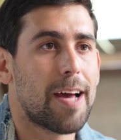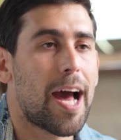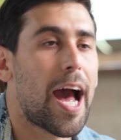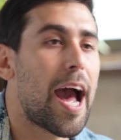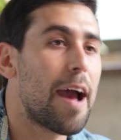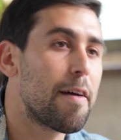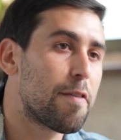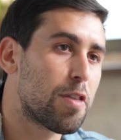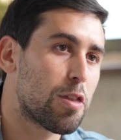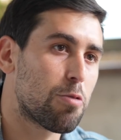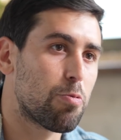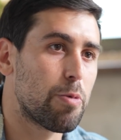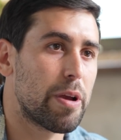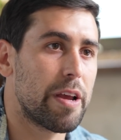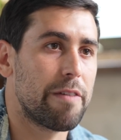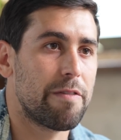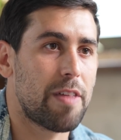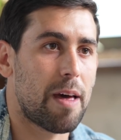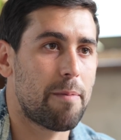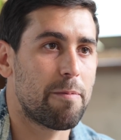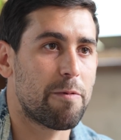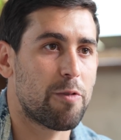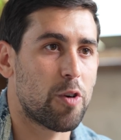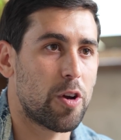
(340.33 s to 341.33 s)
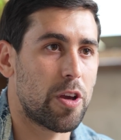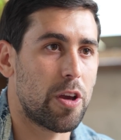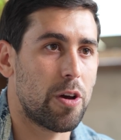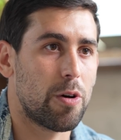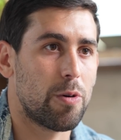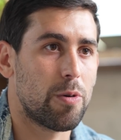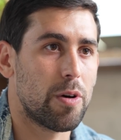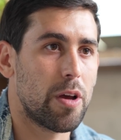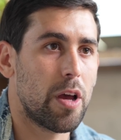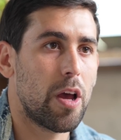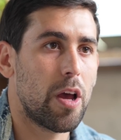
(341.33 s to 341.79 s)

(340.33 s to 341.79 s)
I have 3 of them for you.